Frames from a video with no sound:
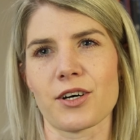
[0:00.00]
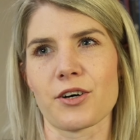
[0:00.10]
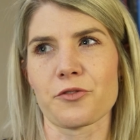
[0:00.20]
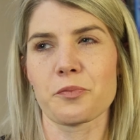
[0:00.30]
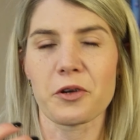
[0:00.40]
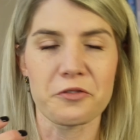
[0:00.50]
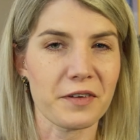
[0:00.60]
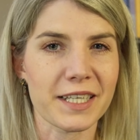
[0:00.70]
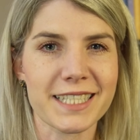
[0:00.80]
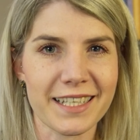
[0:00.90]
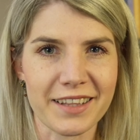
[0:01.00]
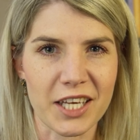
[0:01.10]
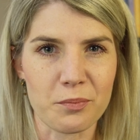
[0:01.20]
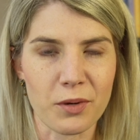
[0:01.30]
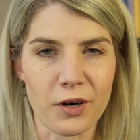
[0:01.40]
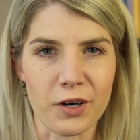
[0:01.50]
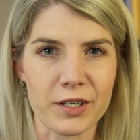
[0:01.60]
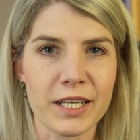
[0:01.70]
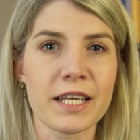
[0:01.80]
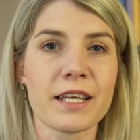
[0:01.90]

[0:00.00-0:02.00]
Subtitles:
of perfecting that part